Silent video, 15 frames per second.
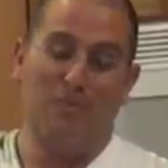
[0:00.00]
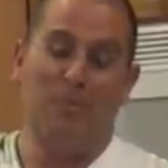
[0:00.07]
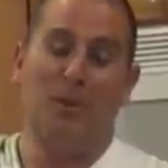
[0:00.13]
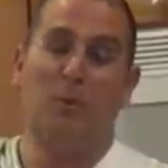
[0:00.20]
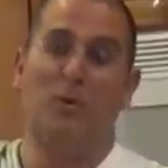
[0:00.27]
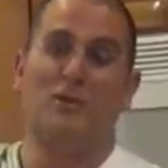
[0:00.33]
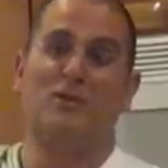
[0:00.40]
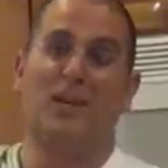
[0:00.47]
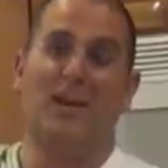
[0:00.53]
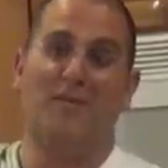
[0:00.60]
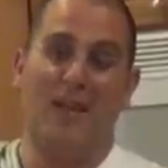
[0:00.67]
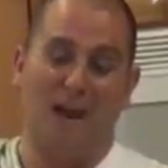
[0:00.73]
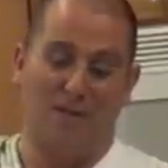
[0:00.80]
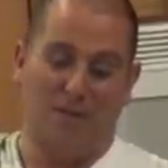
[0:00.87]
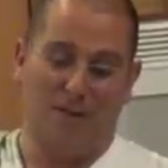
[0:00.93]
but we'll save
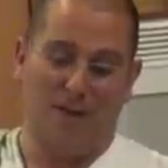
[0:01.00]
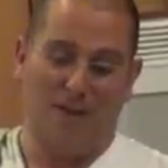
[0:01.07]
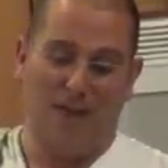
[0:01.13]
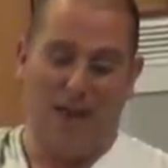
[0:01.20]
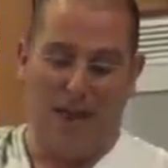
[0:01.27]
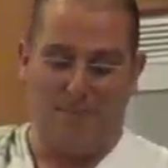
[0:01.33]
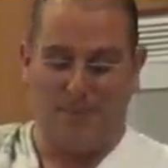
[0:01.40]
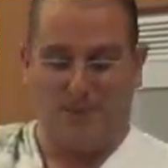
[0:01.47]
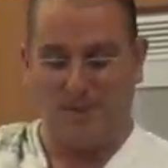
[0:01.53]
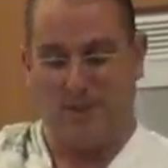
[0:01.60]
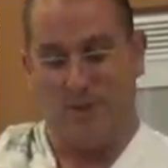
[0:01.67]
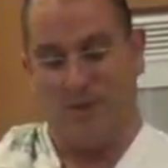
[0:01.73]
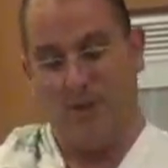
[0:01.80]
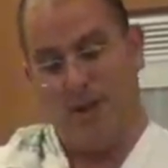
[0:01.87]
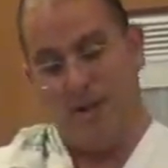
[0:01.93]
that for another
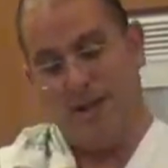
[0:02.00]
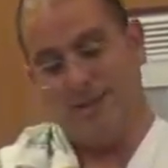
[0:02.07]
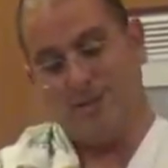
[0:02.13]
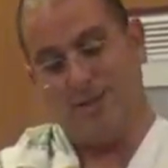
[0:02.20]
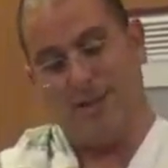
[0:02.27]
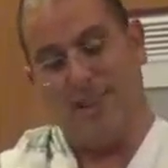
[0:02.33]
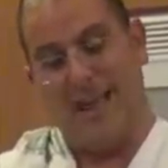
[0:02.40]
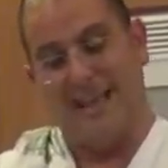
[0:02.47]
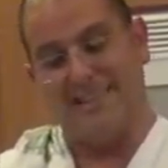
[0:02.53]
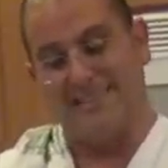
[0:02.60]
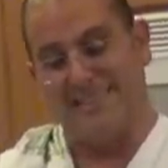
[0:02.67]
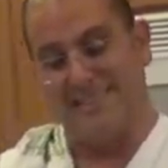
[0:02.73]
episode. So that's the